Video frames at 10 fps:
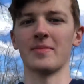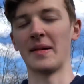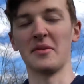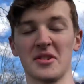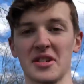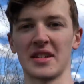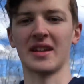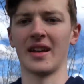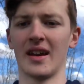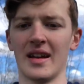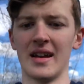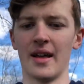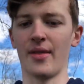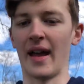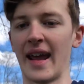Maybe it's just
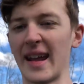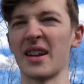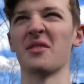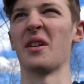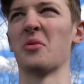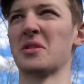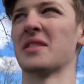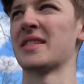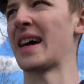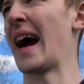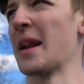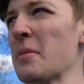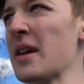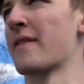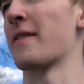the anger that was inside of
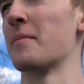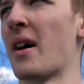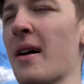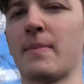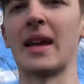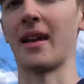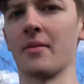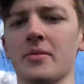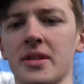me from not being able